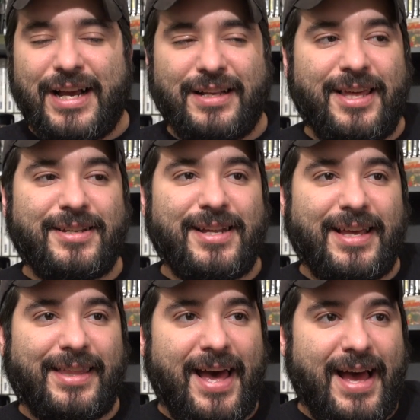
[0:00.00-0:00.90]
and things
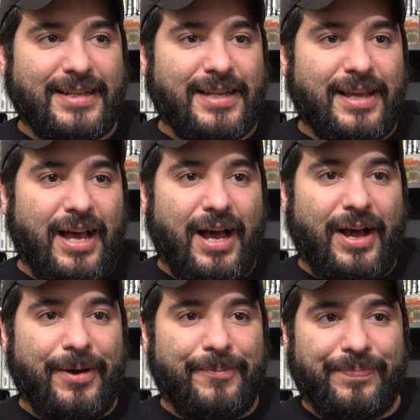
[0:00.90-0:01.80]
like that.
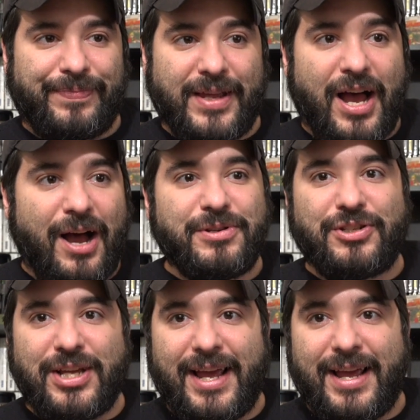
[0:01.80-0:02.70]
Um, I'm just
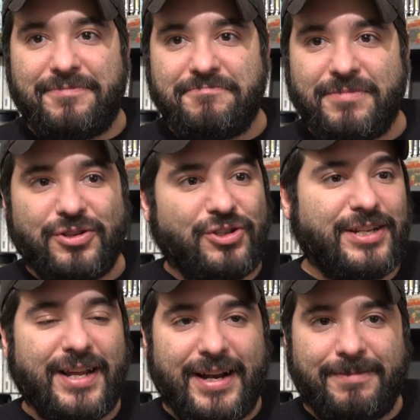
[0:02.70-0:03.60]
saying, she
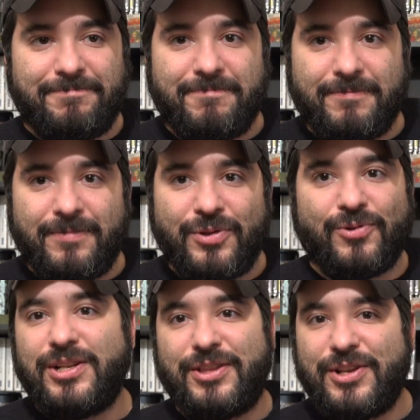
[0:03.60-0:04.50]
did it. There
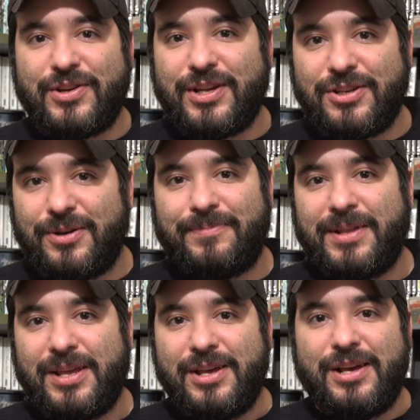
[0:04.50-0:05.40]
was nothing you could do.
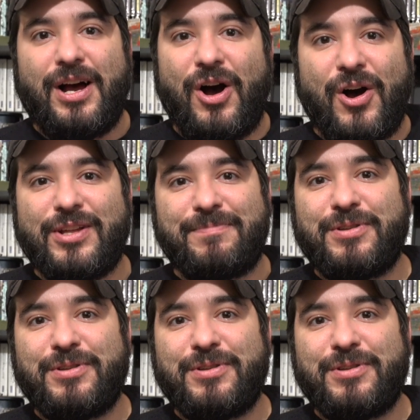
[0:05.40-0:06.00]
Uh, online